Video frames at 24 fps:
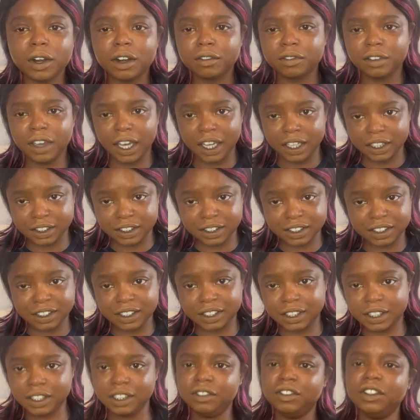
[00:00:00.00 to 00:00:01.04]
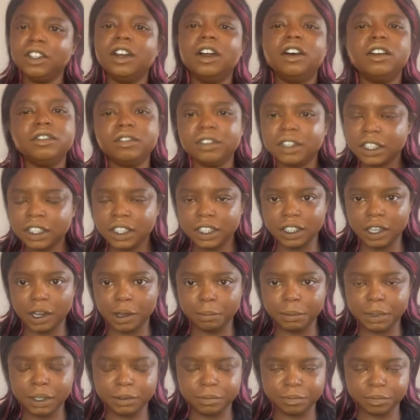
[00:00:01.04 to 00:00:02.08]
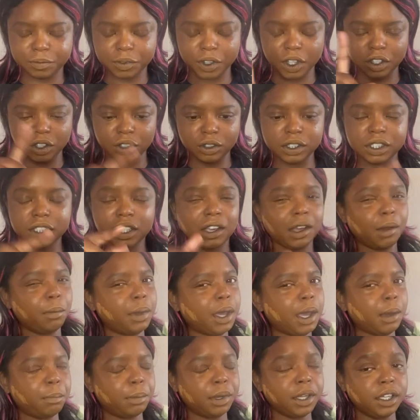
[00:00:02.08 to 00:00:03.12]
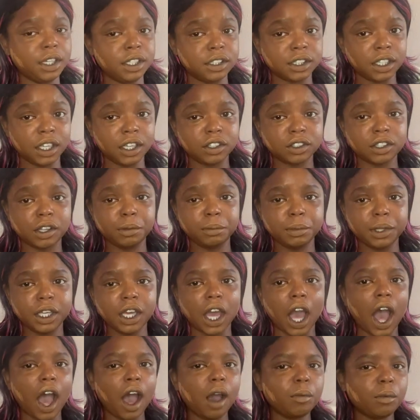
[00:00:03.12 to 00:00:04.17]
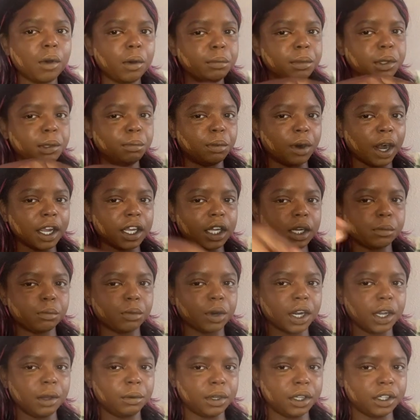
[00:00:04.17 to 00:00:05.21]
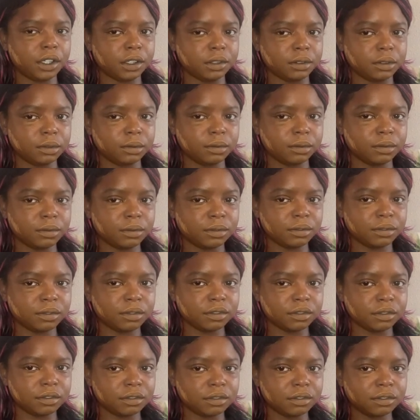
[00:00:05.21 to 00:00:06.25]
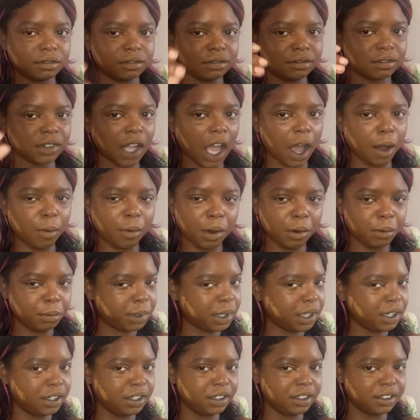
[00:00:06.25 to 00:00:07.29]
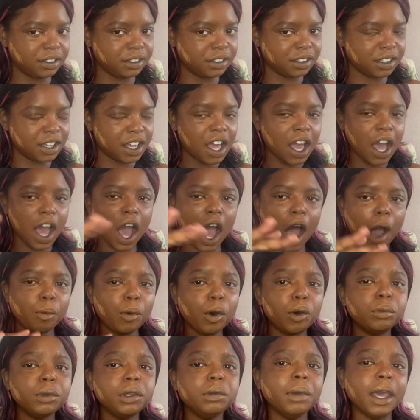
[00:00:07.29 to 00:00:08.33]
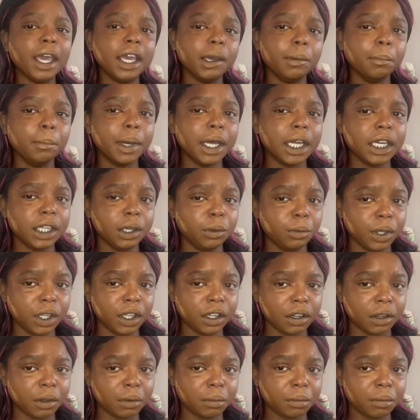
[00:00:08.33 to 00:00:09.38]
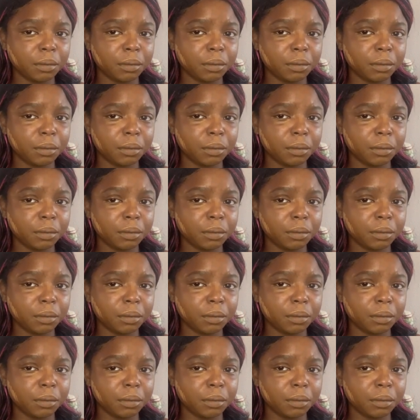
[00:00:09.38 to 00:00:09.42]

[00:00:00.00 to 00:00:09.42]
fact, if you don't really know me, you see a man put his hands on me, I won't be breaking bread with him. I won't be. I won't be making money with him.